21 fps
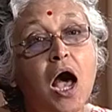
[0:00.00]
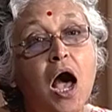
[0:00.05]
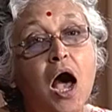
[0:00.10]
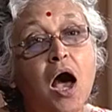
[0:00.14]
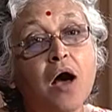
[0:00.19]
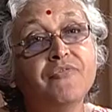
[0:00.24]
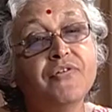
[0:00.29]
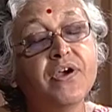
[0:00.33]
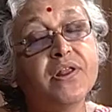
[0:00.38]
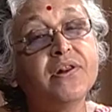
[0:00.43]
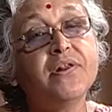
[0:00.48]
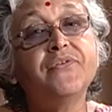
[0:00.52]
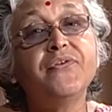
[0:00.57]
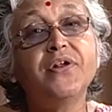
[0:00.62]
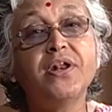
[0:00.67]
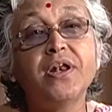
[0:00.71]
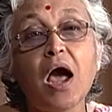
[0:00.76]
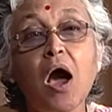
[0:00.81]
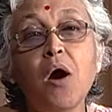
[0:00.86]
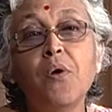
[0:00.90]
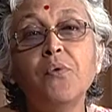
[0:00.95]
uh, very
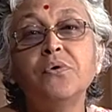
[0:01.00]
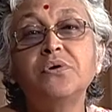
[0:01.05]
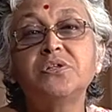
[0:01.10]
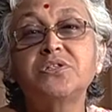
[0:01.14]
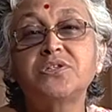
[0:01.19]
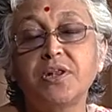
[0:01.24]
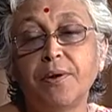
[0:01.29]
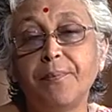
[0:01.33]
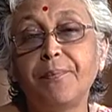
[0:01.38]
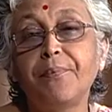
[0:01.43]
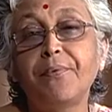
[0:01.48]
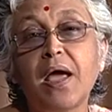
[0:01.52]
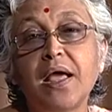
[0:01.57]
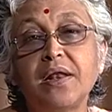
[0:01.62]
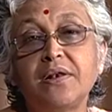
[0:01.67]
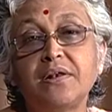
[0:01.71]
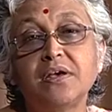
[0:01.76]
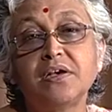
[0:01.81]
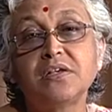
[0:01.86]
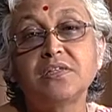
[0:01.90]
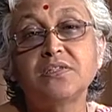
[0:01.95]
renowned
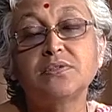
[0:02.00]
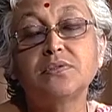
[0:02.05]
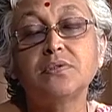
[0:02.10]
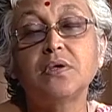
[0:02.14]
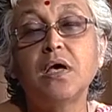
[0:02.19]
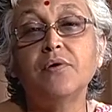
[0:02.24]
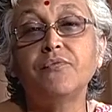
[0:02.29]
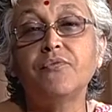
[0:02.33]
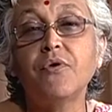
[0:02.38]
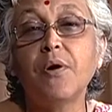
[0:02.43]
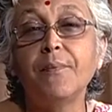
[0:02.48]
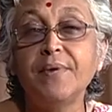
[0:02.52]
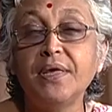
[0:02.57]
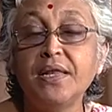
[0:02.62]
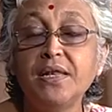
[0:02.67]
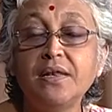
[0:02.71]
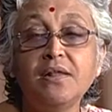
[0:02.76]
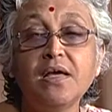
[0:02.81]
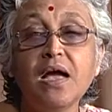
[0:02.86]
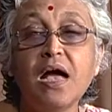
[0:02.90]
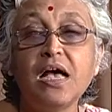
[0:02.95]
scriptwriters from
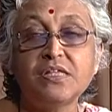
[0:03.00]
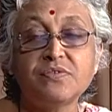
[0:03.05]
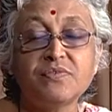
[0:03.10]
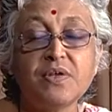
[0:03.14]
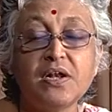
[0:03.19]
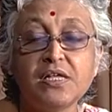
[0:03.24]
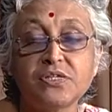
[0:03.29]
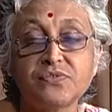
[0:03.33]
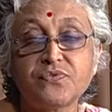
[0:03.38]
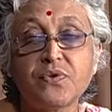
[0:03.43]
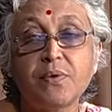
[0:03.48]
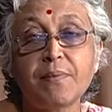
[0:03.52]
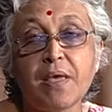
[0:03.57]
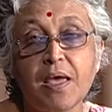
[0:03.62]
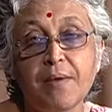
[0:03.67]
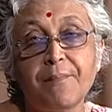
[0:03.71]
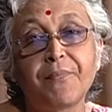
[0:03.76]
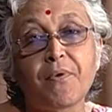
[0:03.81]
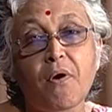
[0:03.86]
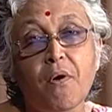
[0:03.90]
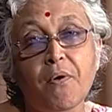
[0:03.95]
India as well as from
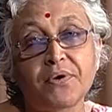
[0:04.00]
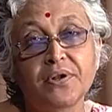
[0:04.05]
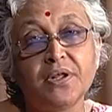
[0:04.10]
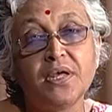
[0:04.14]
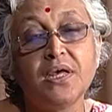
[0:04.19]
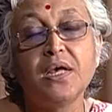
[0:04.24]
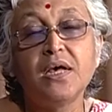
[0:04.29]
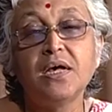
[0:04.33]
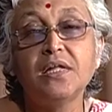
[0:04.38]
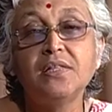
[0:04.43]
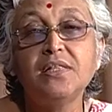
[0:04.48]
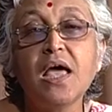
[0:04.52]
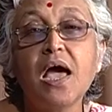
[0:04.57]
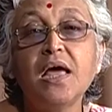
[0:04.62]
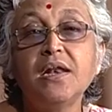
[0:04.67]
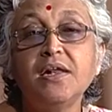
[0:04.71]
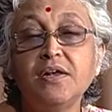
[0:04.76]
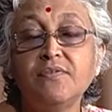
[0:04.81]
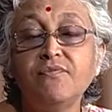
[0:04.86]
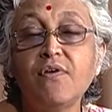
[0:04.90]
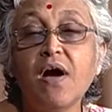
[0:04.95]
abroad, they are
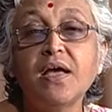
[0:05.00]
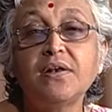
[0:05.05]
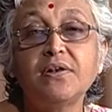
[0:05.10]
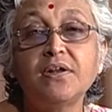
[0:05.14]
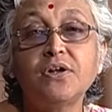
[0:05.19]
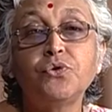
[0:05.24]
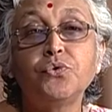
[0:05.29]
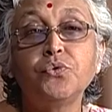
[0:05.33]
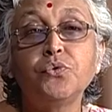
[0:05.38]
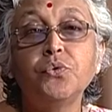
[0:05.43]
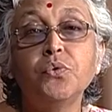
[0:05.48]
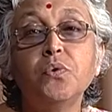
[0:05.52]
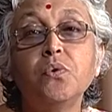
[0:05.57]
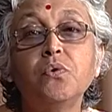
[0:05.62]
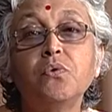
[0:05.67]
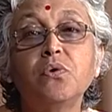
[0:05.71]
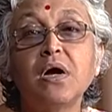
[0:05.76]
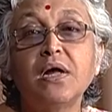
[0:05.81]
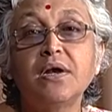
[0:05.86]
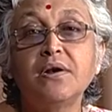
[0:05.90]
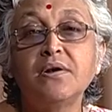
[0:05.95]
invited to
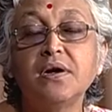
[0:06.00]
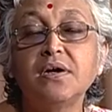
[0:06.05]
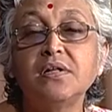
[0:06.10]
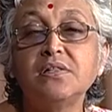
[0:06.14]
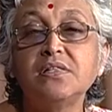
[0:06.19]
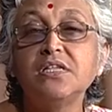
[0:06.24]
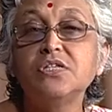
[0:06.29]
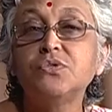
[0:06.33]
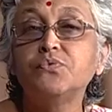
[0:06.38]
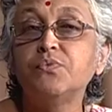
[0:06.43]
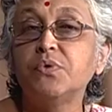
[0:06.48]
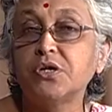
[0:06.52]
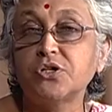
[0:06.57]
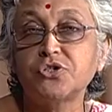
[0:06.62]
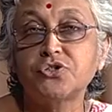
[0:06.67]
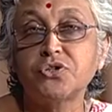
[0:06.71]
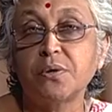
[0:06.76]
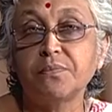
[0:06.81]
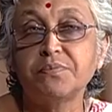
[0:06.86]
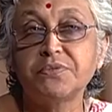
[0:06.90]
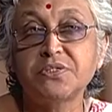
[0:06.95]
conduct these
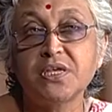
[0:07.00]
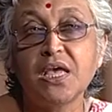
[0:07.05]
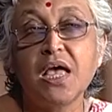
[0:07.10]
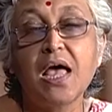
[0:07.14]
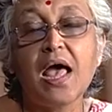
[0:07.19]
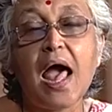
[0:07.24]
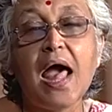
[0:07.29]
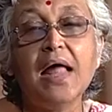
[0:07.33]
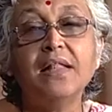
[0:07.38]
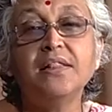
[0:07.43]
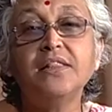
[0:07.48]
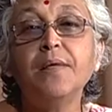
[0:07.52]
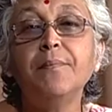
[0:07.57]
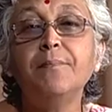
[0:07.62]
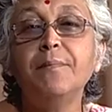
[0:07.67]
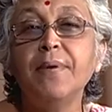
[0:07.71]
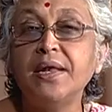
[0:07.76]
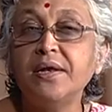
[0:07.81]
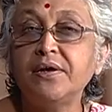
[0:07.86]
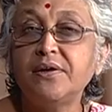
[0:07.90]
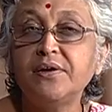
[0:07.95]
workshops and they
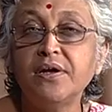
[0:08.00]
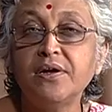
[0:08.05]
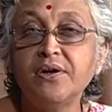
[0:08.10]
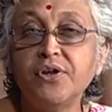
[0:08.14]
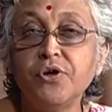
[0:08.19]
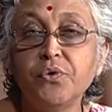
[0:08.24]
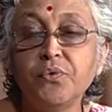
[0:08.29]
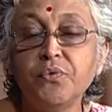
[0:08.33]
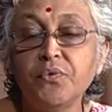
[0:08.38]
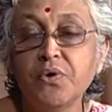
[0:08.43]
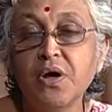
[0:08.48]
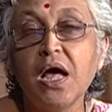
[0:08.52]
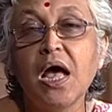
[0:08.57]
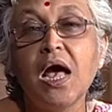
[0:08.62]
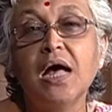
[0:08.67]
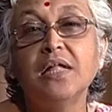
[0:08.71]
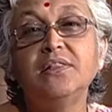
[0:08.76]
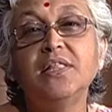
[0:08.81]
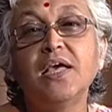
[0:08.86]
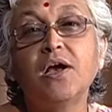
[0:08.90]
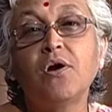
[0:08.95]
mentor you,
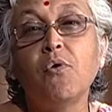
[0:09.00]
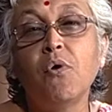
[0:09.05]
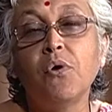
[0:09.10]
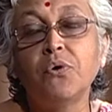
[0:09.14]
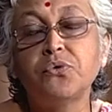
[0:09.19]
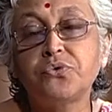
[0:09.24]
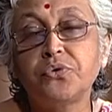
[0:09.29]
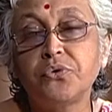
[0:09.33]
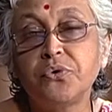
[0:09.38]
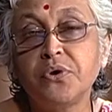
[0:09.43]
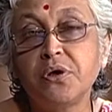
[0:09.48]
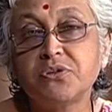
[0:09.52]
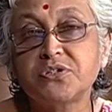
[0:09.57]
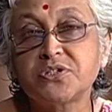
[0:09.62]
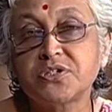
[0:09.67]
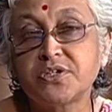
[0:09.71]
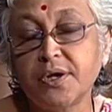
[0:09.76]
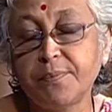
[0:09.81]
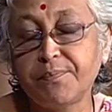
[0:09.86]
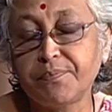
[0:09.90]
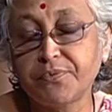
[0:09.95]
they go through your
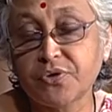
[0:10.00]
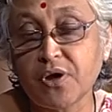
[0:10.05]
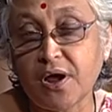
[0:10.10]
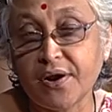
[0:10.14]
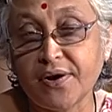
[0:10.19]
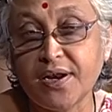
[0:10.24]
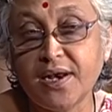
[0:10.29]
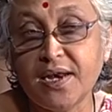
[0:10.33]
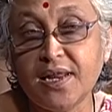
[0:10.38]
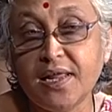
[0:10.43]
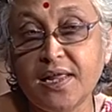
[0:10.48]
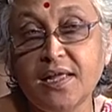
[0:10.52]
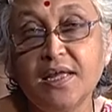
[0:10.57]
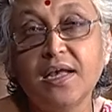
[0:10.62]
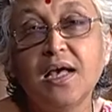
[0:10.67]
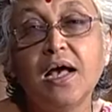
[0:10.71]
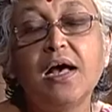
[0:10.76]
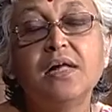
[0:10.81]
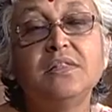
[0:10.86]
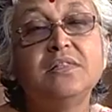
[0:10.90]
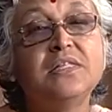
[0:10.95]
script thoroughly,
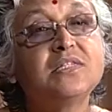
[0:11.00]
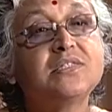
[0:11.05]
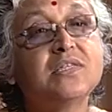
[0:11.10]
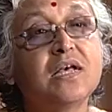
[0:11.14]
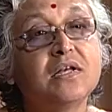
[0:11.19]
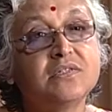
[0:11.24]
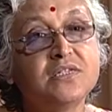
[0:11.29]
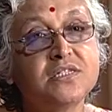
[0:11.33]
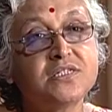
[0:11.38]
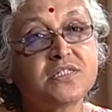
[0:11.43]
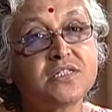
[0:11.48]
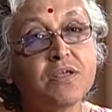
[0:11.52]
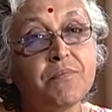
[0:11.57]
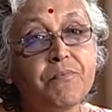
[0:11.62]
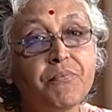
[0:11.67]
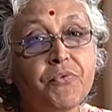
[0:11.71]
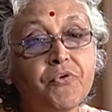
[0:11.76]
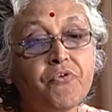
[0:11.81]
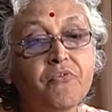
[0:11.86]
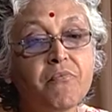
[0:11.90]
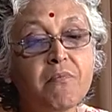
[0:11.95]
they suggest
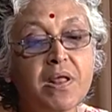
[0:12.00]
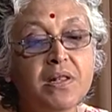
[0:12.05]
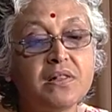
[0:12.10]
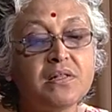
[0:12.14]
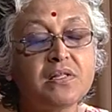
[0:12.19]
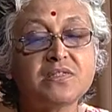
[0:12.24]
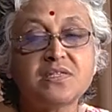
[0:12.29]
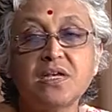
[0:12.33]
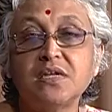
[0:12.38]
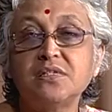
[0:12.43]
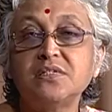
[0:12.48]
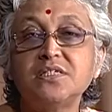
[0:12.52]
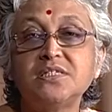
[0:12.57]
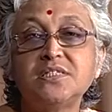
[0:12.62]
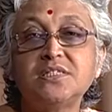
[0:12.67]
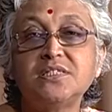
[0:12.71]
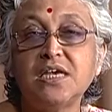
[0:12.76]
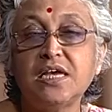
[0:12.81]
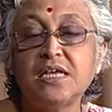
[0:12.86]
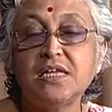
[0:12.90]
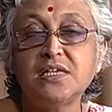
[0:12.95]
improvement, they suggest
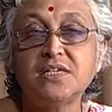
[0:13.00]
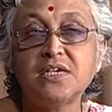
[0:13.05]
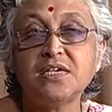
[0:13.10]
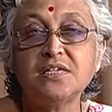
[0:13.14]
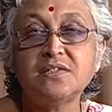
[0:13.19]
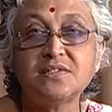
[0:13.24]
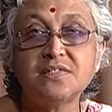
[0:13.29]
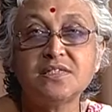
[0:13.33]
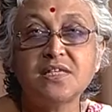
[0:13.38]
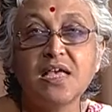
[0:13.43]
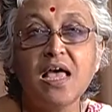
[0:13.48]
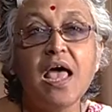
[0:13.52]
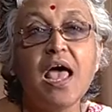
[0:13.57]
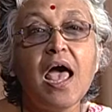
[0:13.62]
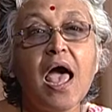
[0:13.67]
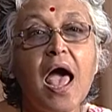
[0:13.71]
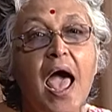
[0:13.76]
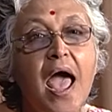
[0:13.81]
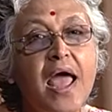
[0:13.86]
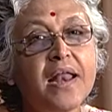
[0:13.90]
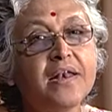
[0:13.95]
changes
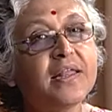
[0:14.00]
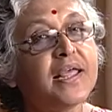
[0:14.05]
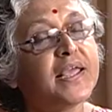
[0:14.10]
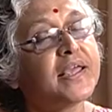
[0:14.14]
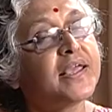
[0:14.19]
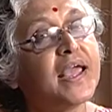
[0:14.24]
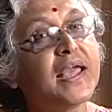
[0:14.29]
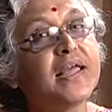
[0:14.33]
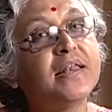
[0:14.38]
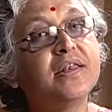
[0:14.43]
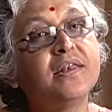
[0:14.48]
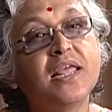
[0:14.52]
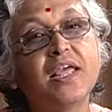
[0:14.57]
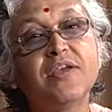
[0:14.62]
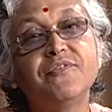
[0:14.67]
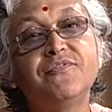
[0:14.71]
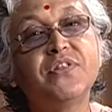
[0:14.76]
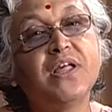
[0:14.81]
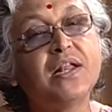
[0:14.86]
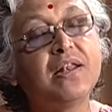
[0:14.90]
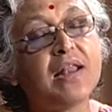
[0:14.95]
and again
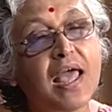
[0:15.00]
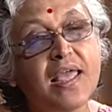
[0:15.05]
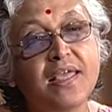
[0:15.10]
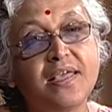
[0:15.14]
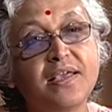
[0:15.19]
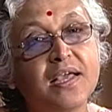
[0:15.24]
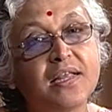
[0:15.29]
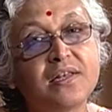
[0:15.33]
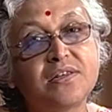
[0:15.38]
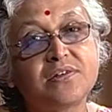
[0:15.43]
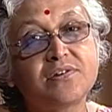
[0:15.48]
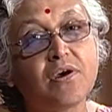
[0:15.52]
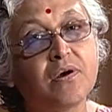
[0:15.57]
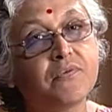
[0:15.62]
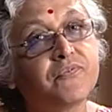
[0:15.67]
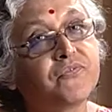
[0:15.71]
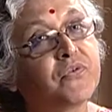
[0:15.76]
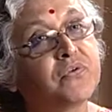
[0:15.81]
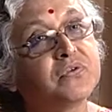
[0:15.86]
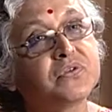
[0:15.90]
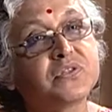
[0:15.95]
if they like it,
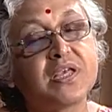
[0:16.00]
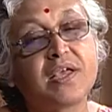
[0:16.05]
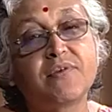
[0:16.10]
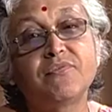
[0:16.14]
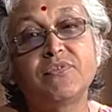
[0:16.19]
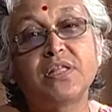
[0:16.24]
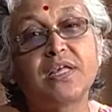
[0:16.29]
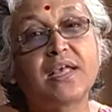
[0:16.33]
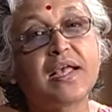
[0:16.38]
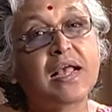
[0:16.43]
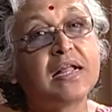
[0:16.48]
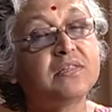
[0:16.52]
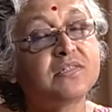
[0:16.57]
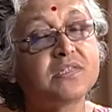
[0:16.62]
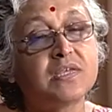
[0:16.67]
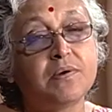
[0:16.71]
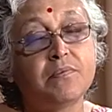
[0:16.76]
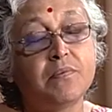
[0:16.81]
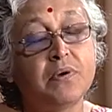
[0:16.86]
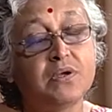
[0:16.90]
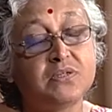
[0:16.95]
of course they, they can
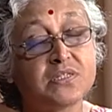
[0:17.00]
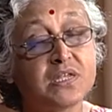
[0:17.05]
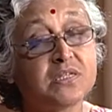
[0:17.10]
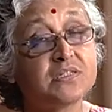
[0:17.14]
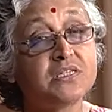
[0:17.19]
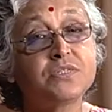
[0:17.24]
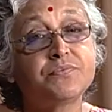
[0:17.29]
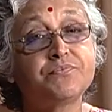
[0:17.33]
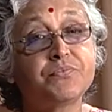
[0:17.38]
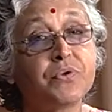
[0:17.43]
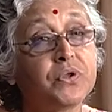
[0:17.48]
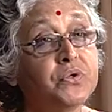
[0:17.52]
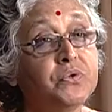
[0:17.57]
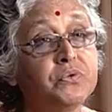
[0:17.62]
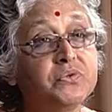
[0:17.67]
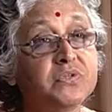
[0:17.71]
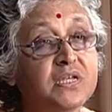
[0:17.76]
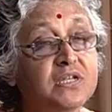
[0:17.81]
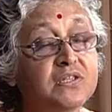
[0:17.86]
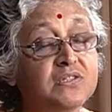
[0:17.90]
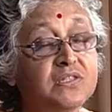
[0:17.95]
uh, suggest
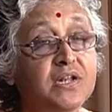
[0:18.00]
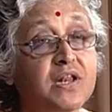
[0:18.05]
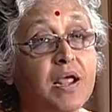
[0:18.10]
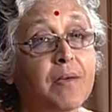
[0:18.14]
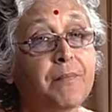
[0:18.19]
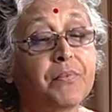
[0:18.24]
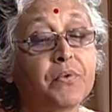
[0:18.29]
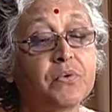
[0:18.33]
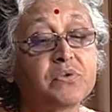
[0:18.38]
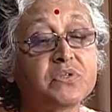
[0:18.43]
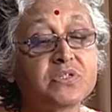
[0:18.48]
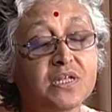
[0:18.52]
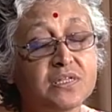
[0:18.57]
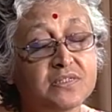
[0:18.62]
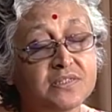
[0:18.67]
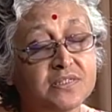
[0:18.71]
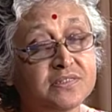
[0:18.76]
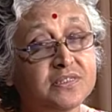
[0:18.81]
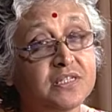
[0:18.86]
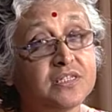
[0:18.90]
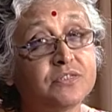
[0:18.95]
producers that approach such
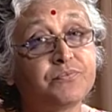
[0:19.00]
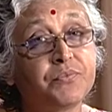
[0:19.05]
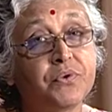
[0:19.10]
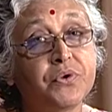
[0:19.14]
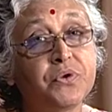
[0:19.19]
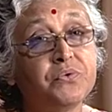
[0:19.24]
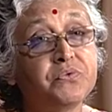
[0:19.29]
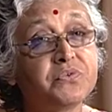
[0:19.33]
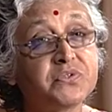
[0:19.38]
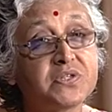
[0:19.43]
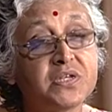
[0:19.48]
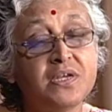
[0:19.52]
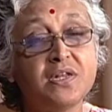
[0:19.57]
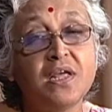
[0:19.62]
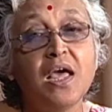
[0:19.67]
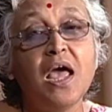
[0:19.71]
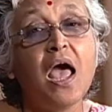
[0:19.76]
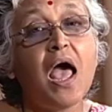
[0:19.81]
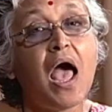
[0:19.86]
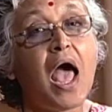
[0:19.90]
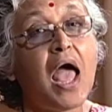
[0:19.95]
and such producer
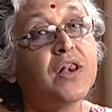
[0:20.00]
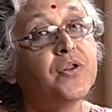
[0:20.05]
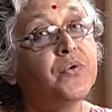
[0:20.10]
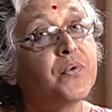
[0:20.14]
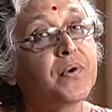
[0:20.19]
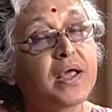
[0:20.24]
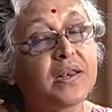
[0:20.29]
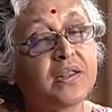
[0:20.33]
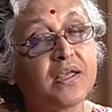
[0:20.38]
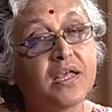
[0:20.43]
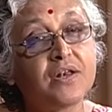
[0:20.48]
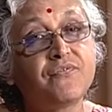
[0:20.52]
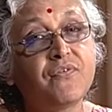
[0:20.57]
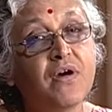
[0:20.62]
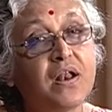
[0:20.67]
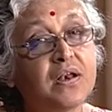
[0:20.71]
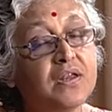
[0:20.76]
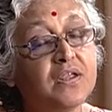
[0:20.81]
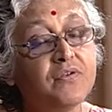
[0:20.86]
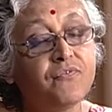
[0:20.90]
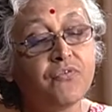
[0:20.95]
and you can get
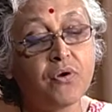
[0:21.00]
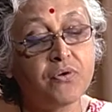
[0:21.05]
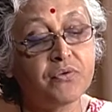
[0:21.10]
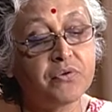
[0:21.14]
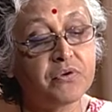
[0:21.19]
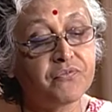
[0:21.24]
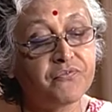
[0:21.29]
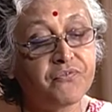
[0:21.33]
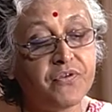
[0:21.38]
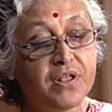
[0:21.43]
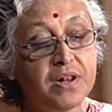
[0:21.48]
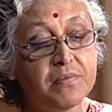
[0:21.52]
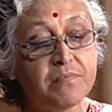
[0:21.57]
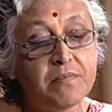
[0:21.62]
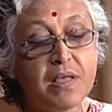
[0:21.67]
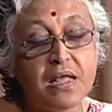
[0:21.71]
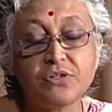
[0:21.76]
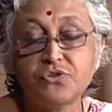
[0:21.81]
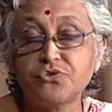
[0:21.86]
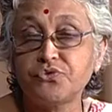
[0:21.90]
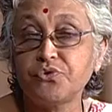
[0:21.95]
funding for your film
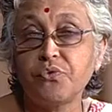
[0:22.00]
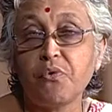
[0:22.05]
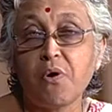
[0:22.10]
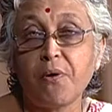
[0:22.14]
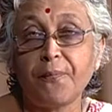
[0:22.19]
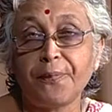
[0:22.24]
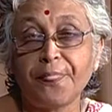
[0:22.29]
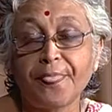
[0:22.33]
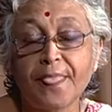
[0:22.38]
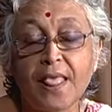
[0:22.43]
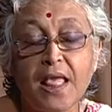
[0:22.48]
and so on.